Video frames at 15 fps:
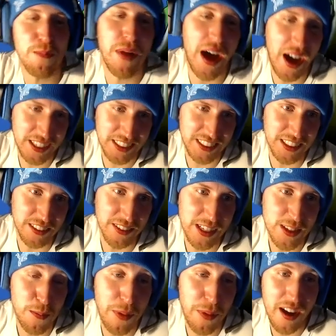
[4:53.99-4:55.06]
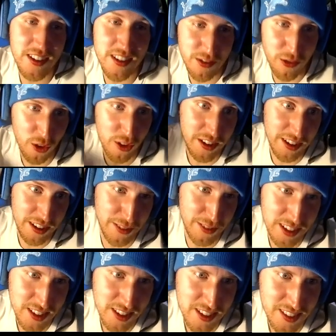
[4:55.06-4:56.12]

positive. That's a positive for the defense.